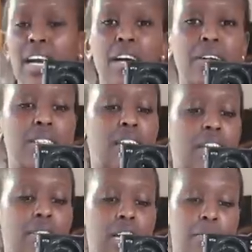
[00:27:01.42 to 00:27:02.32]
workout
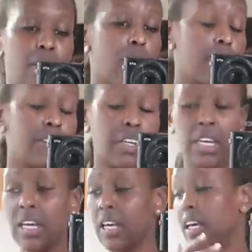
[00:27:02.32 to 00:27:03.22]
and I've had my
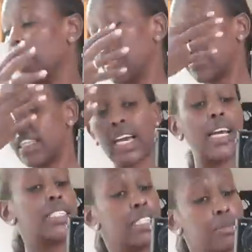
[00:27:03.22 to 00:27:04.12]
coffee. I think
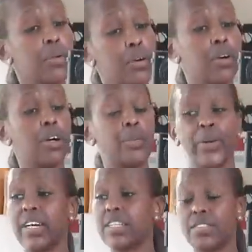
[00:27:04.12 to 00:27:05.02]
I need more
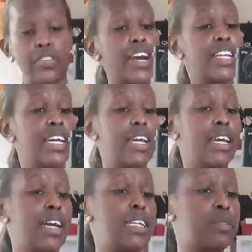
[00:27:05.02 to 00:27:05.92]
because
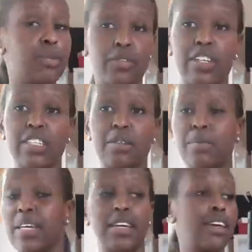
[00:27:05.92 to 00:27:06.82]
Friday has proven to
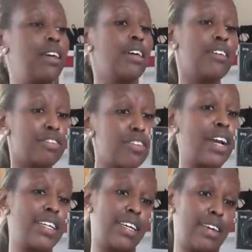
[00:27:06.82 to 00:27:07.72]
be
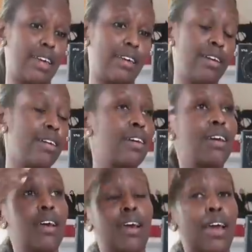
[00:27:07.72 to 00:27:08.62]
Fridaying
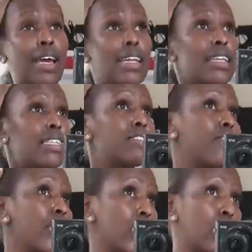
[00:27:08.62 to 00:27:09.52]
and it is
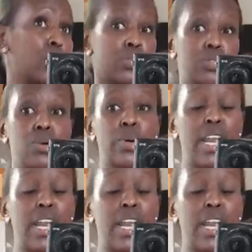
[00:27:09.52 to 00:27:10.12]
very cold. So